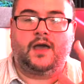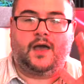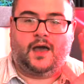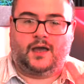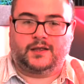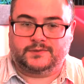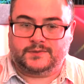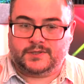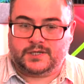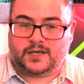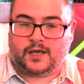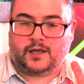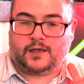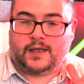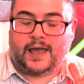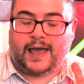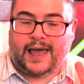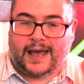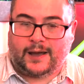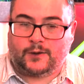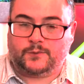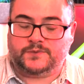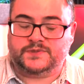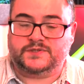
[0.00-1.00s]
and
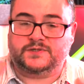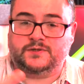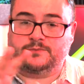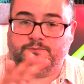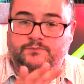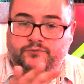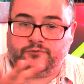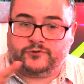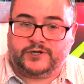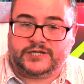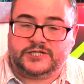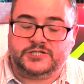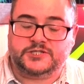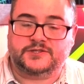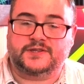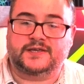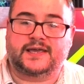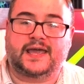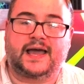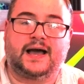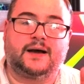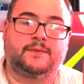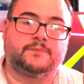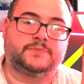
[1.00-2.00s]
helps to bridge the
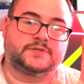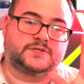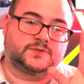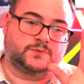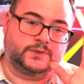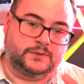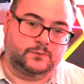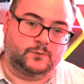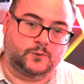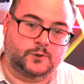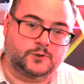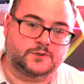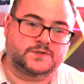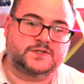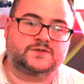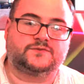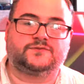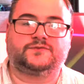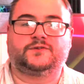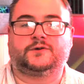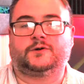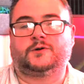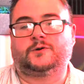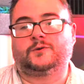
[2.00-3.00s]
gap between
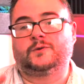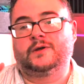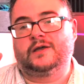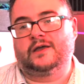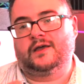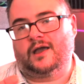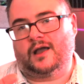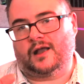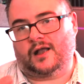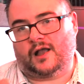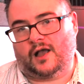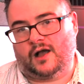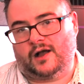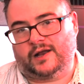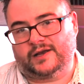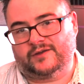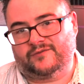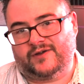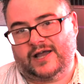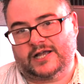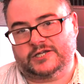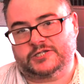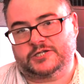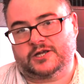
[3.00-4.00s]
waterfall and kind
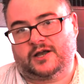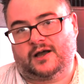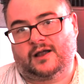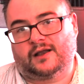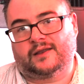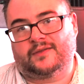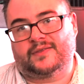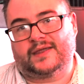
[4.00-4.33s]
of Agile.